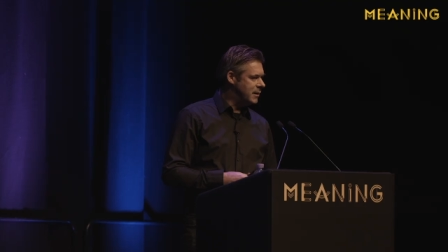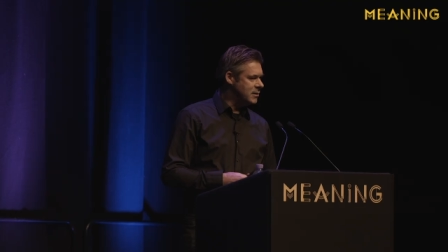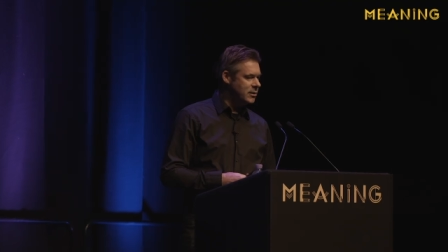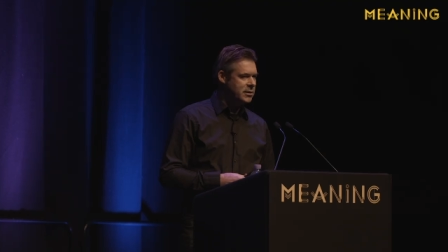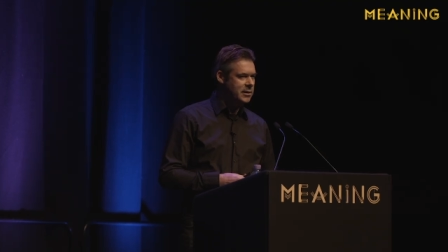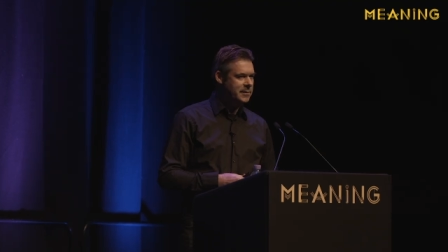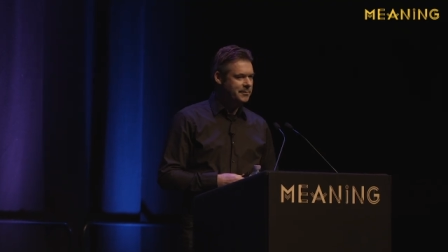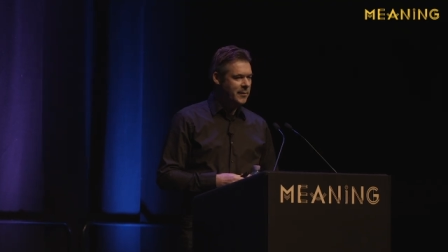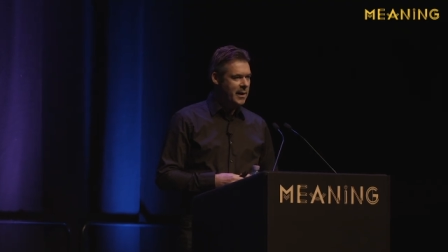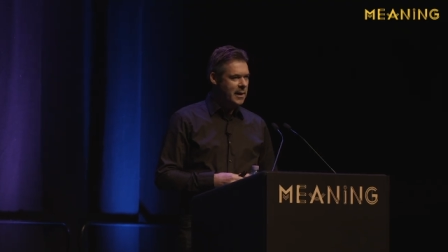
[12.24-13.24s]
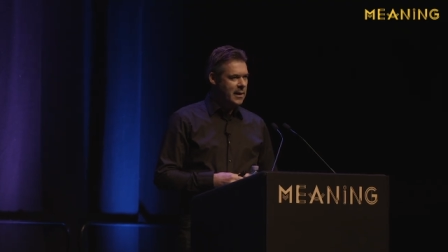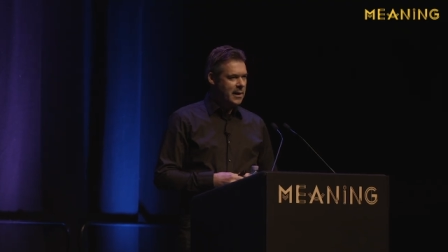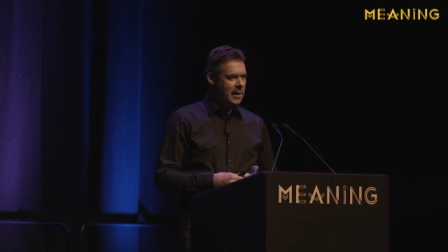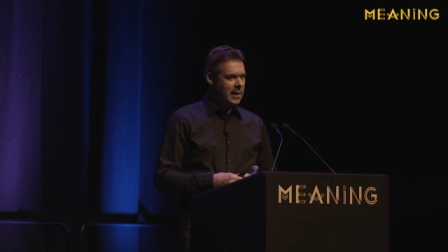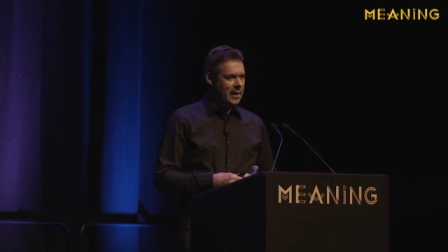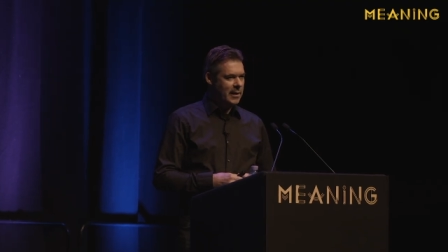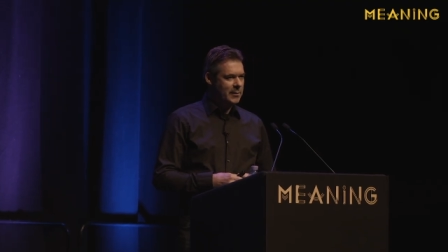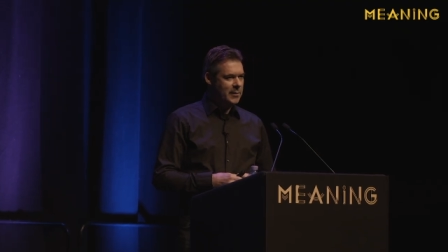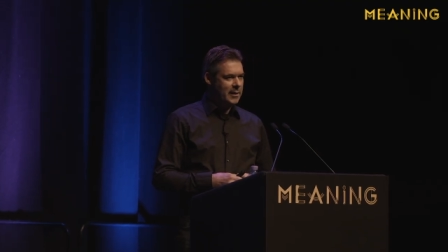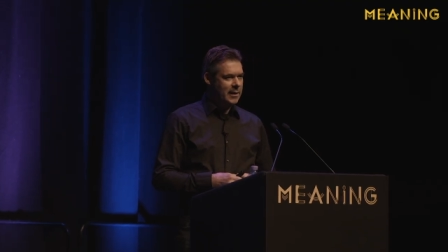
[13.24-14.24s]
discussion,
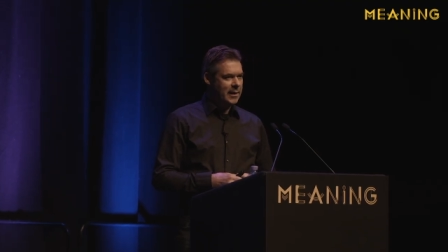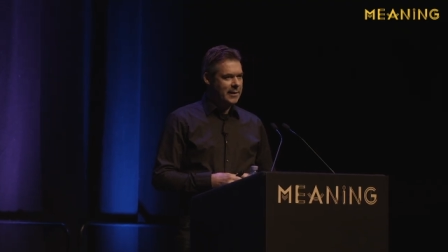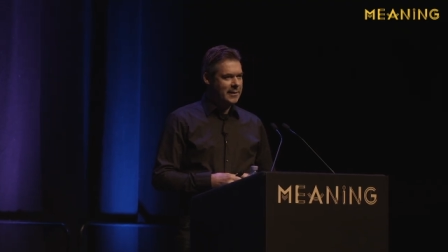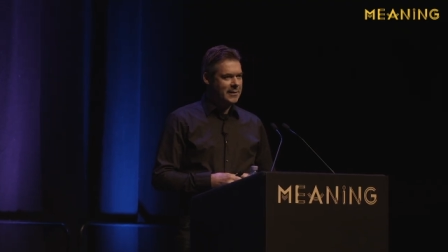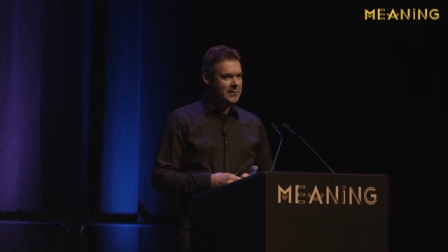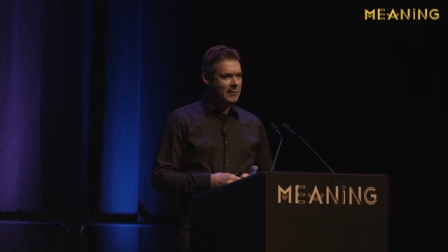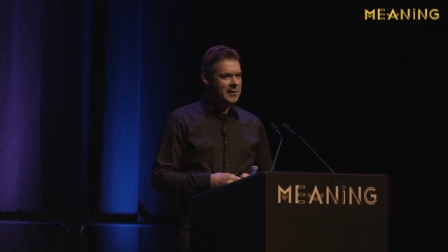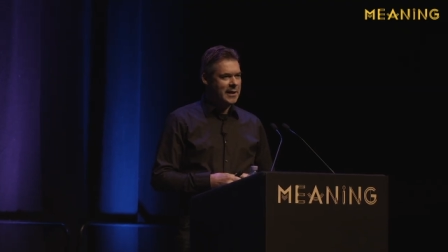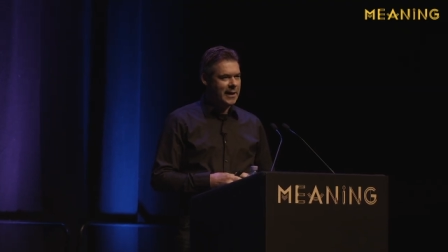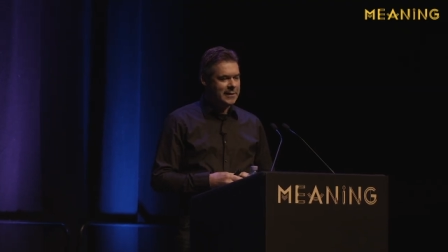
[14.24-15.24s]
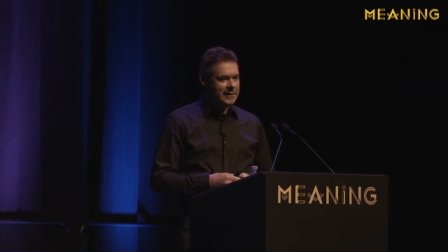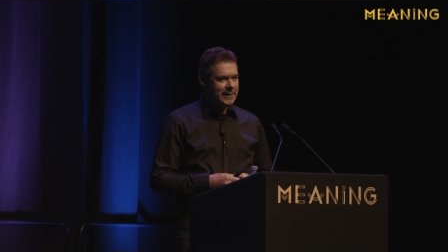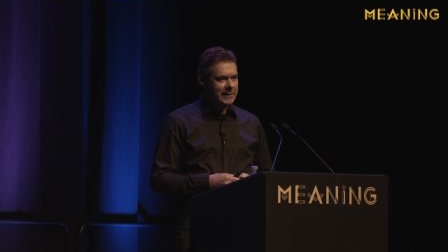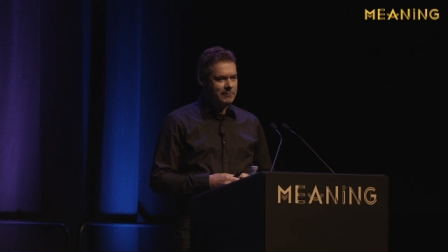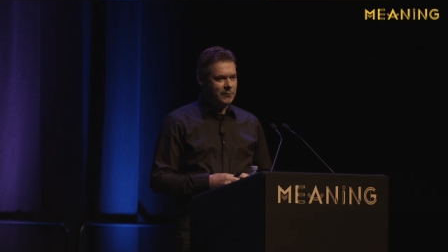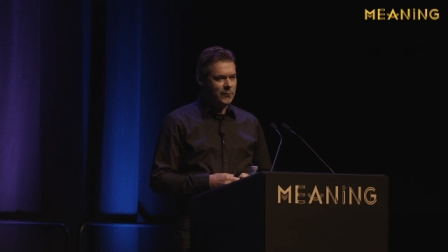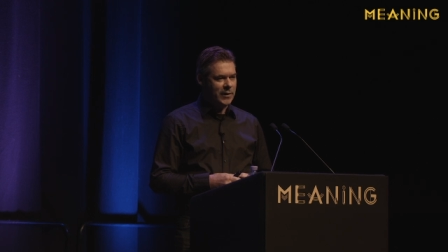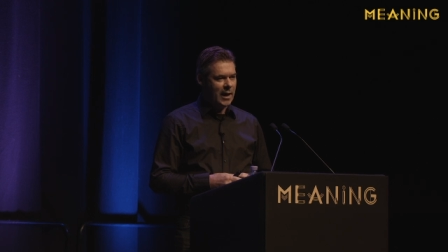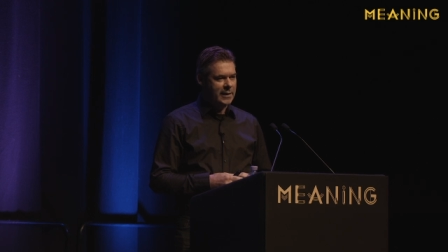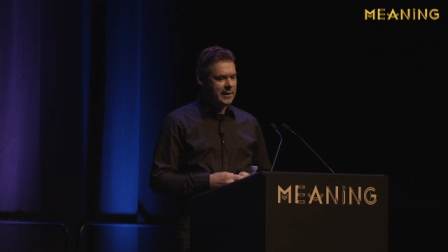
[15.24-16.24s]
um, and someone said, um,
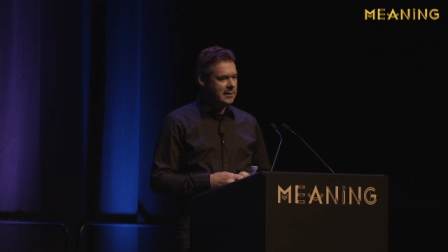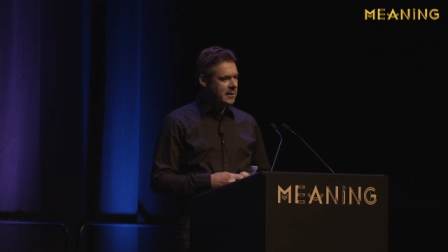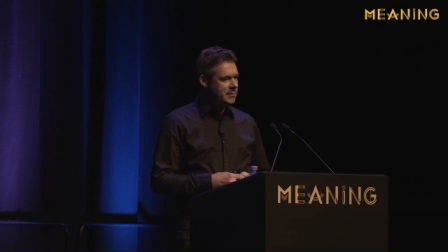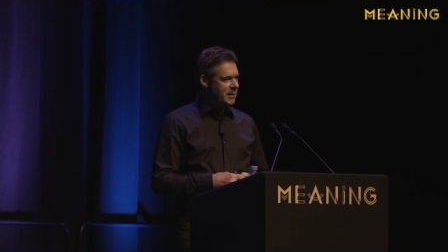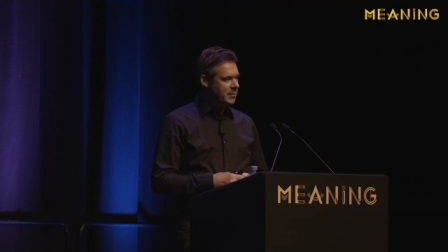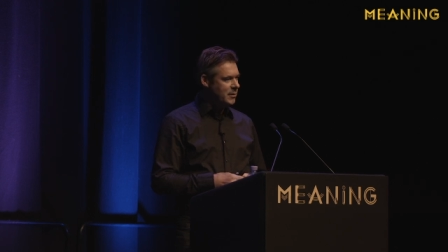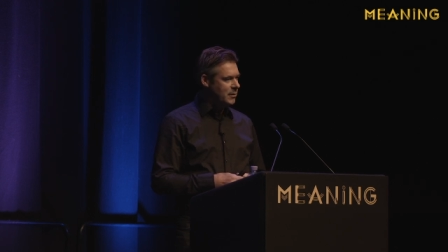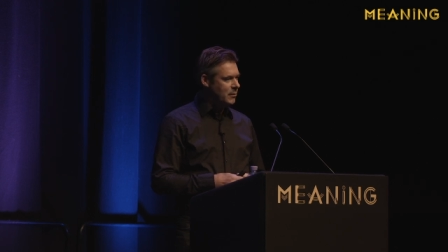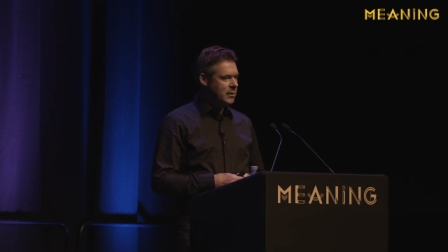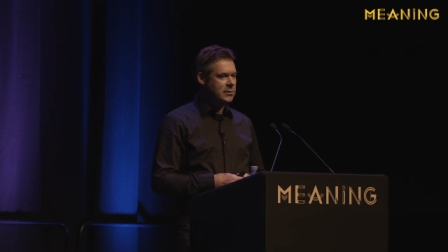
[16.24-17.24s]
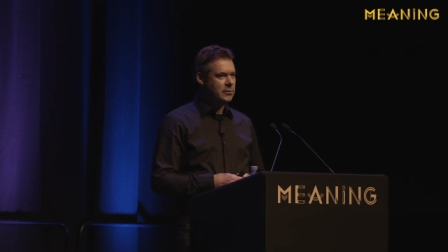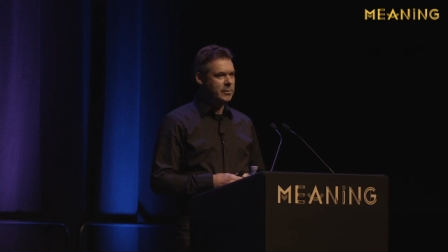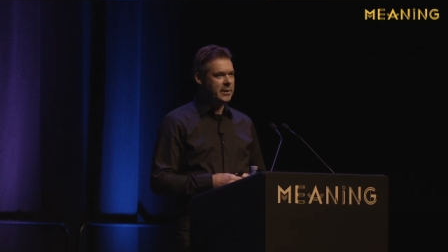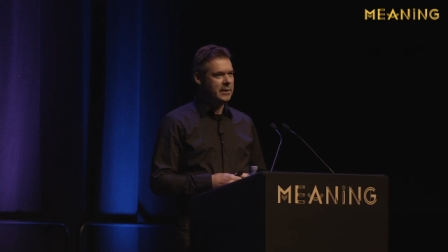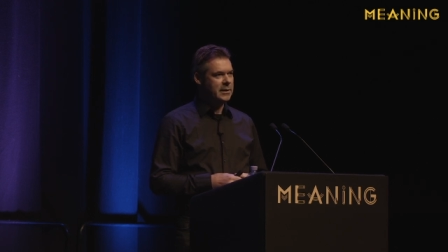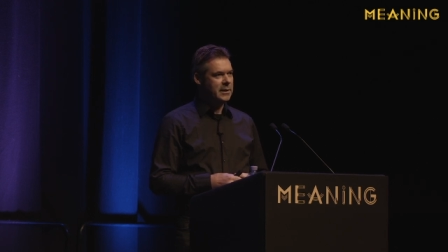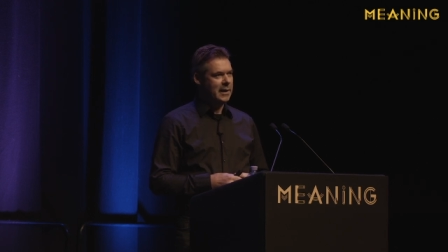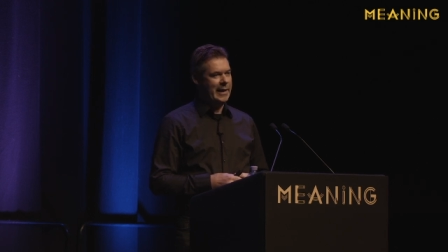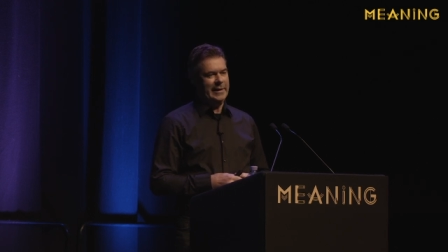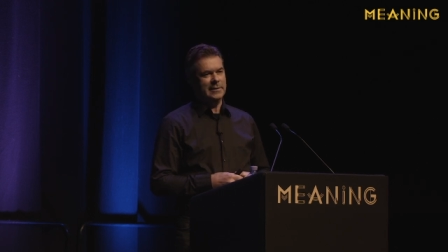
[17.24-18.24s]
"I think that people want to be
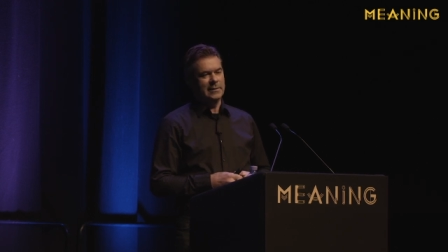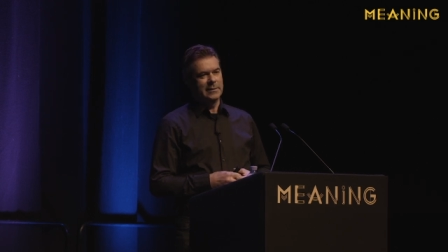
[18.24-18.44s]
led."